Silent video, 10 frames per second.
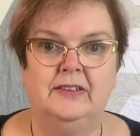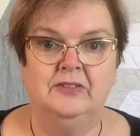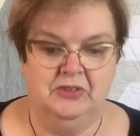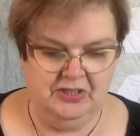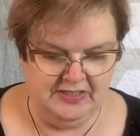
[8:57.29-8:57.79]

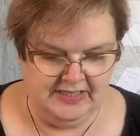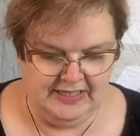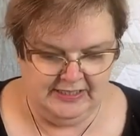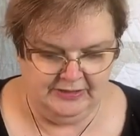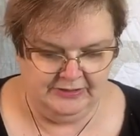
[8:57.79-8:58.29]
which is the
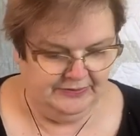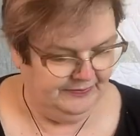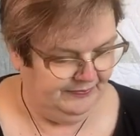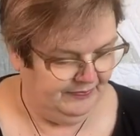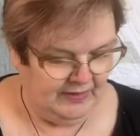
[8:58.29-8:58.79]
yellow.
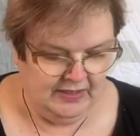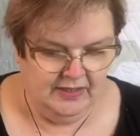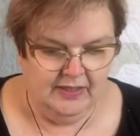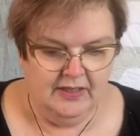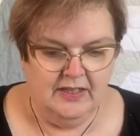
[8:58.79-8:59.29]

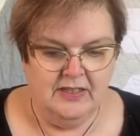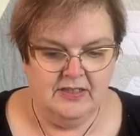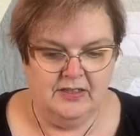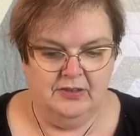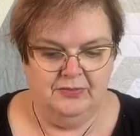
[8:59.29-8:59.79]

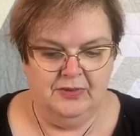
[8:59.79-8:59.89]
So if you